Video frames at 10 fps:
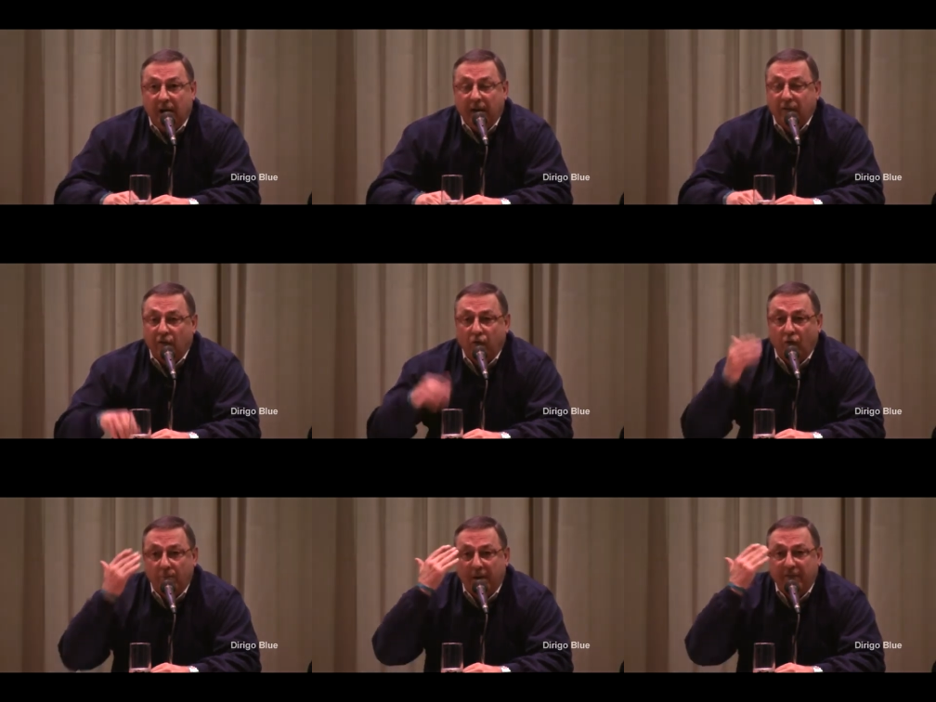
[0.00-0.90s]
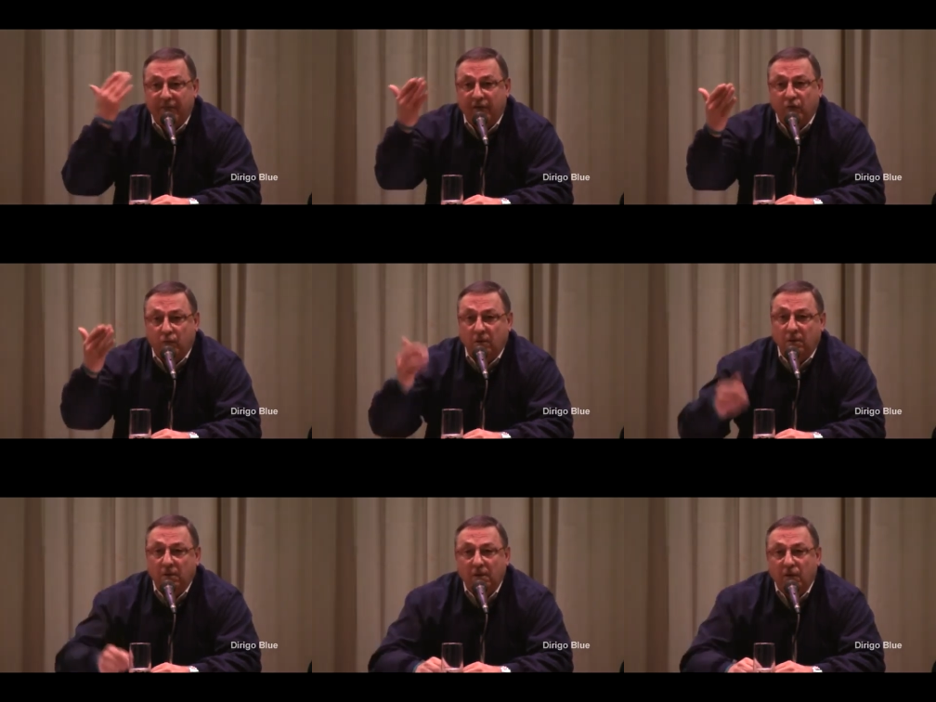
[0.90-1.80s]
Others learn by
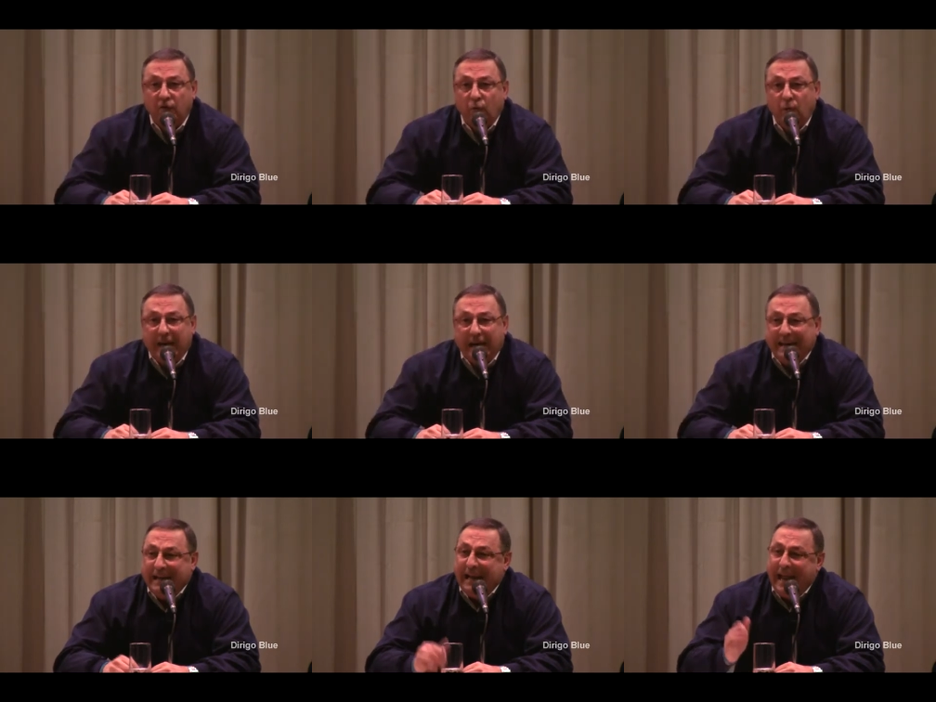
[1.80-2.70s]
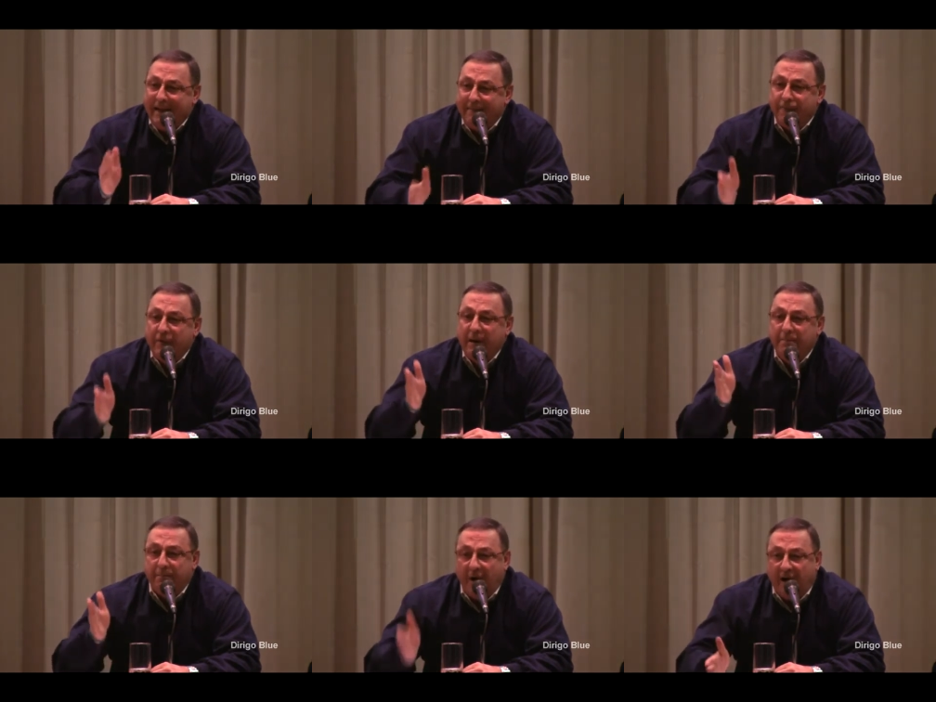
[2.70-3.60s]
visual. So we got to get every
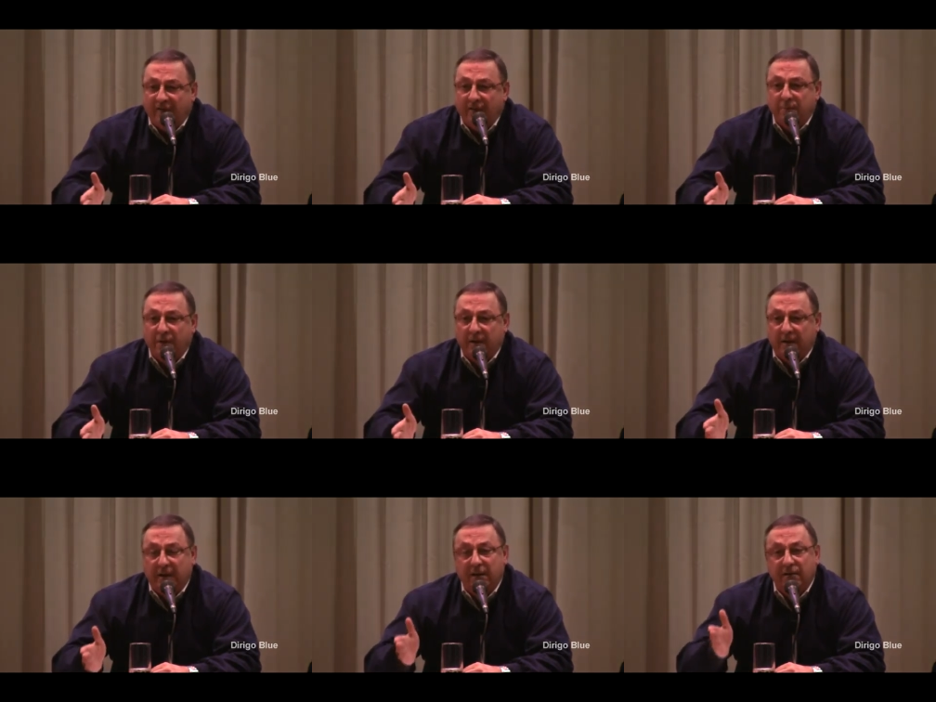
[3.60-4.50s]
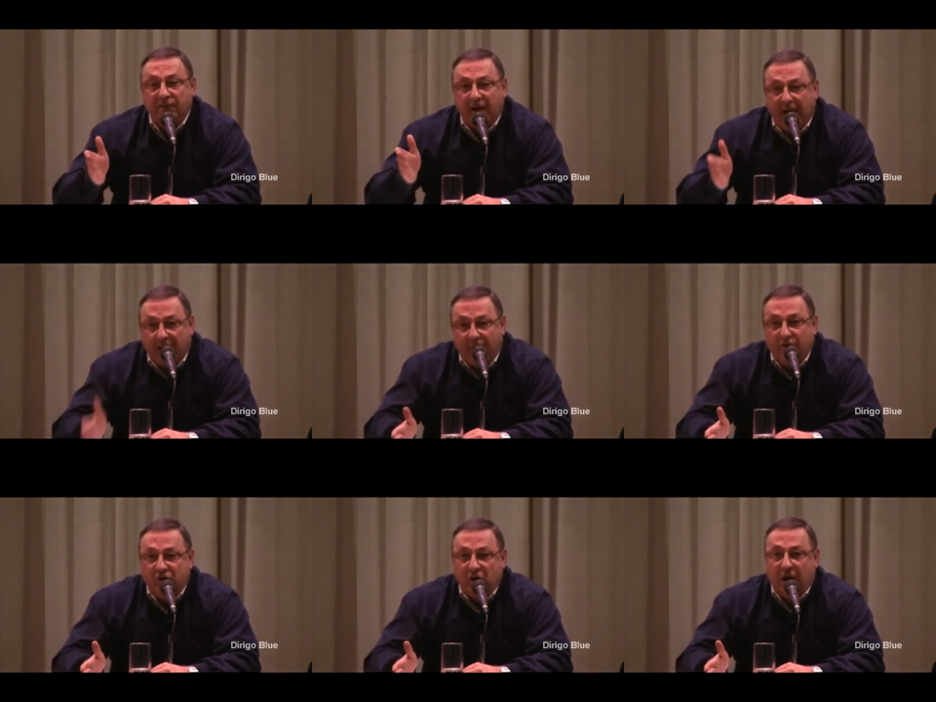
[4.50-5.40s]
possibility for
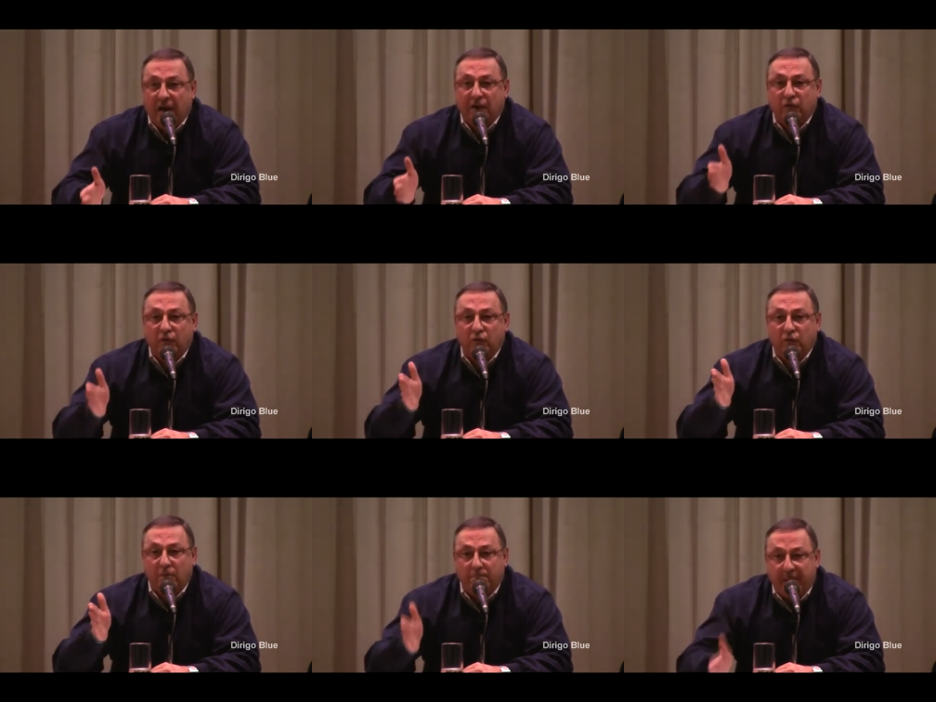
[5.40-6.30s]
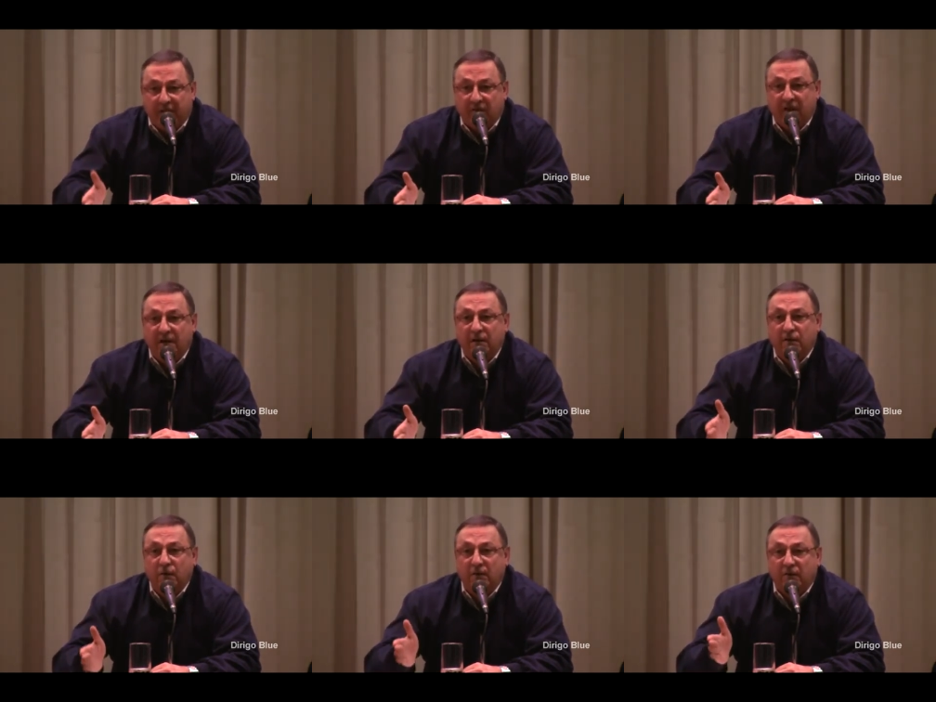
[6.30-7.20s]
every child to do the best they can
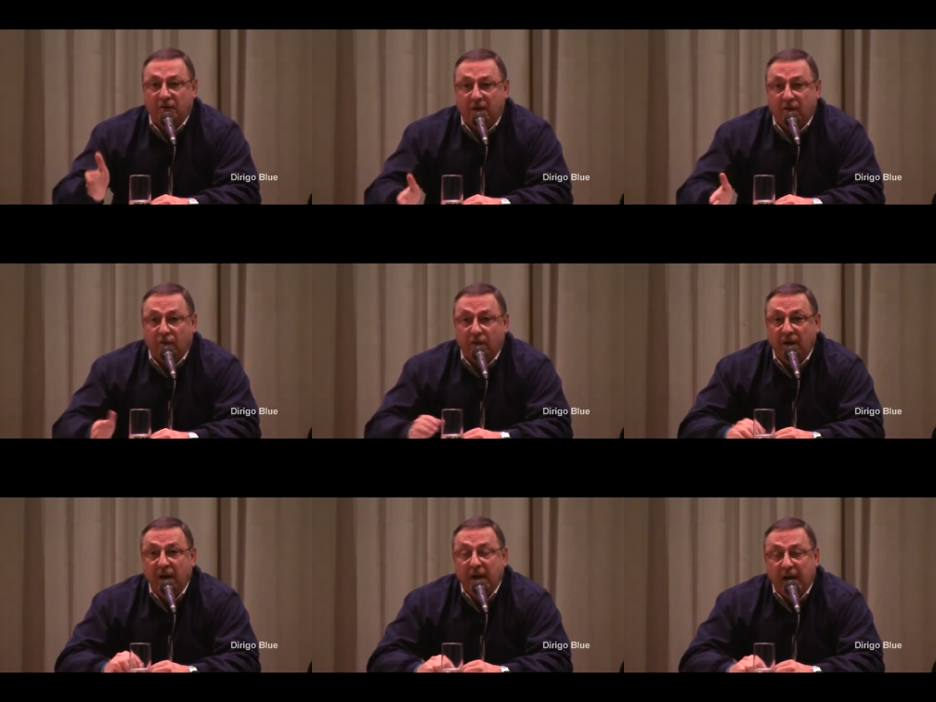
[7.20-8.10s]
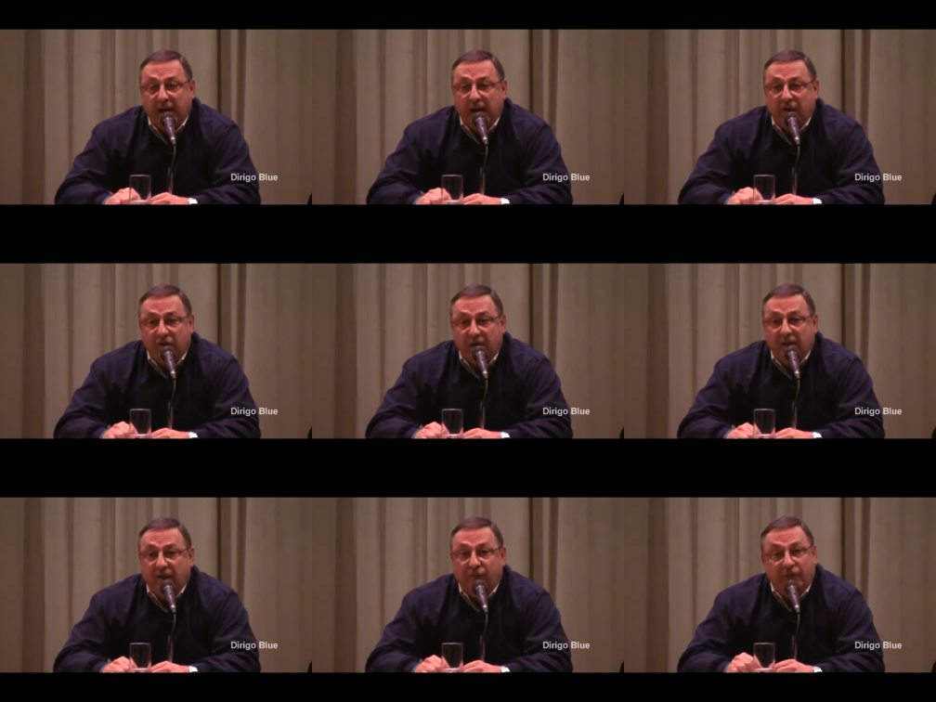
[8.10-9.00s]
do in this country. And I
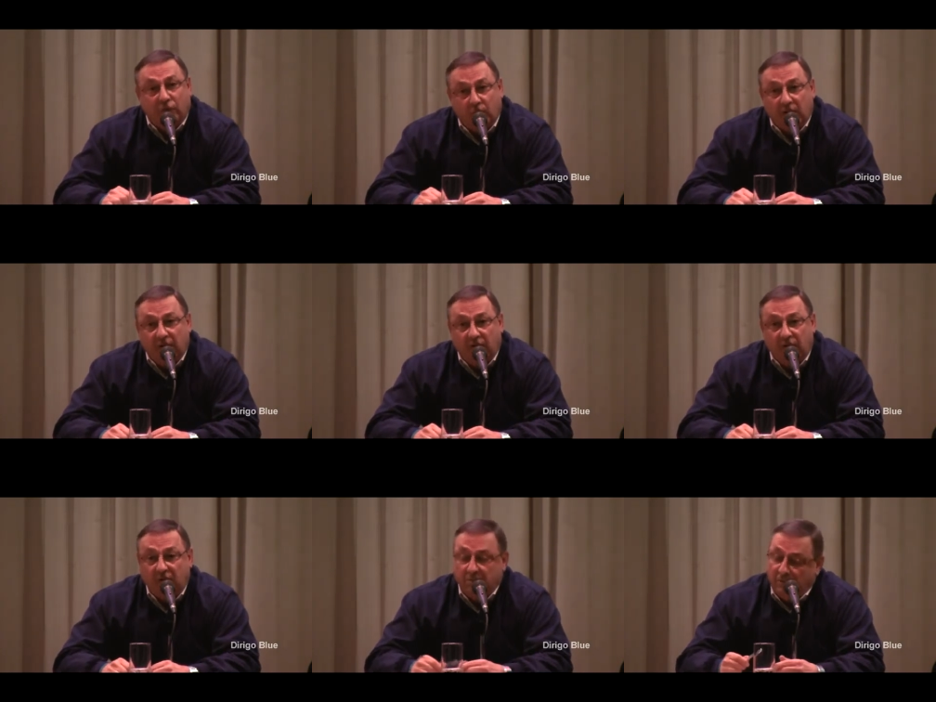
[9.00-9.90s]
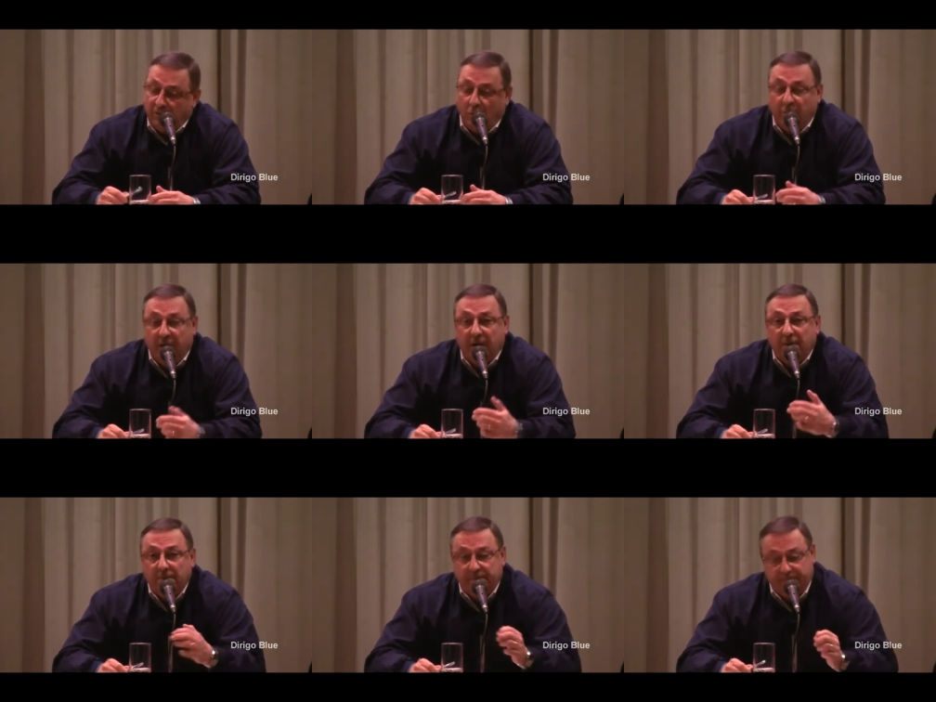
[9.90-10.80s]
think if it's religious, so be
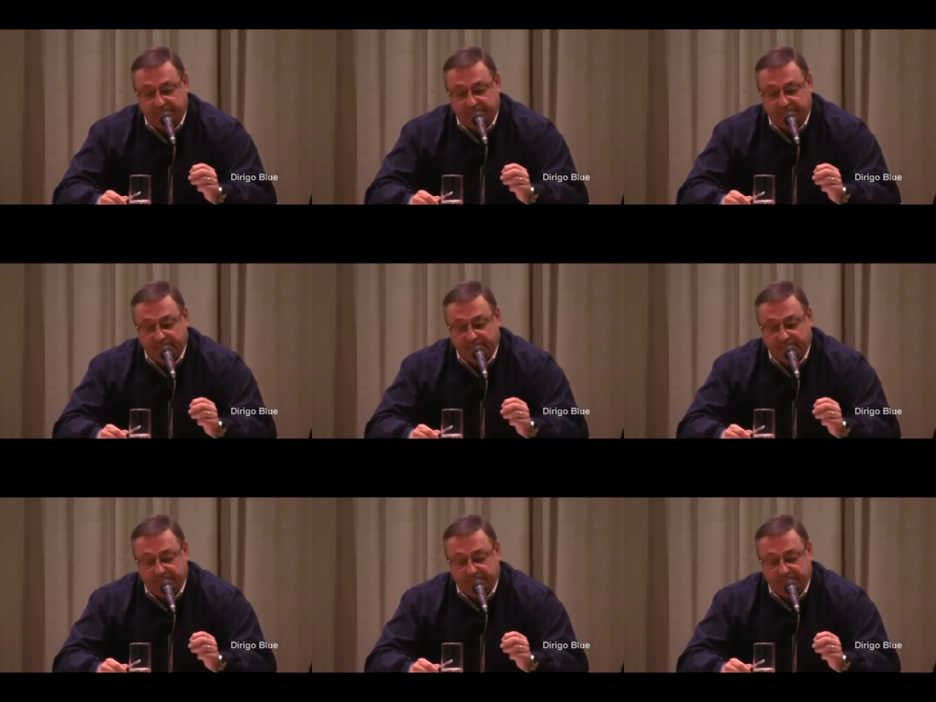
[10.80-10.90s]
it.